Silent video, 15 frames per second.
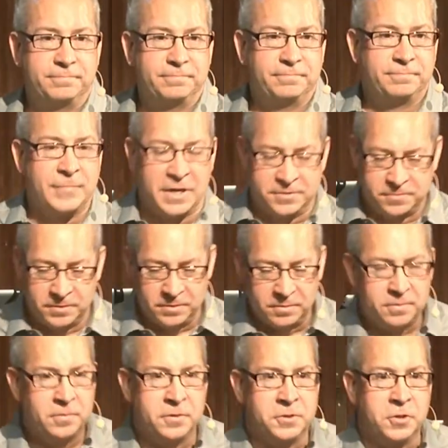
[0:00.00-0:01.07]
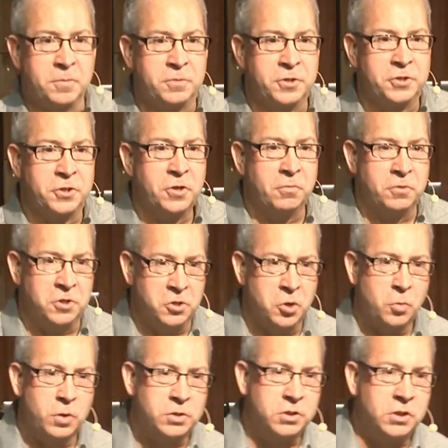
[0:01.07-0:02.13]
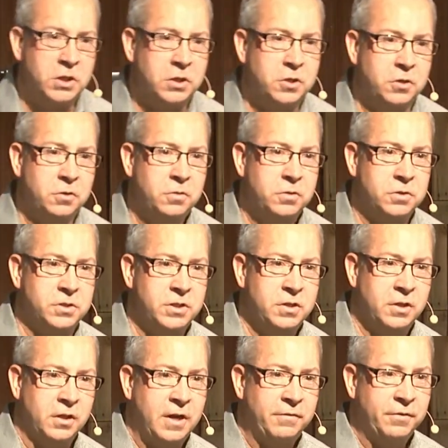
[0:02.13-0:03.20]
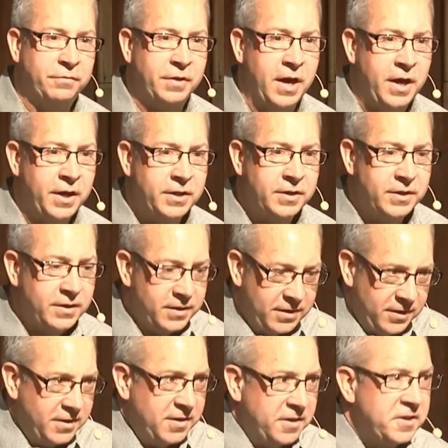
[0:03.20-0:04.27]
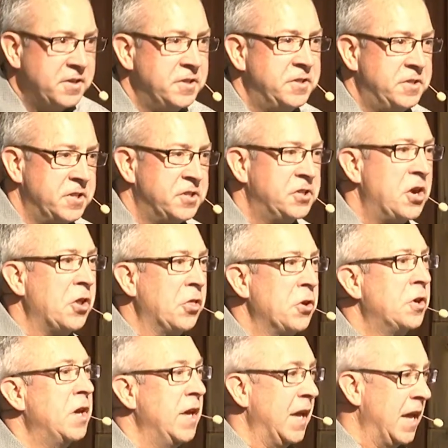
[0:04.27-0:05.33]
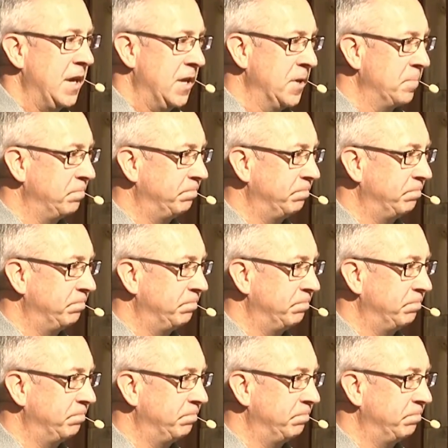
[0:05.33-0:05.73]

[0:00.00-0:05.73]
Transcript: That's what the scripture showed. Do you know what you need to do to see the love of God? Just start looking at him.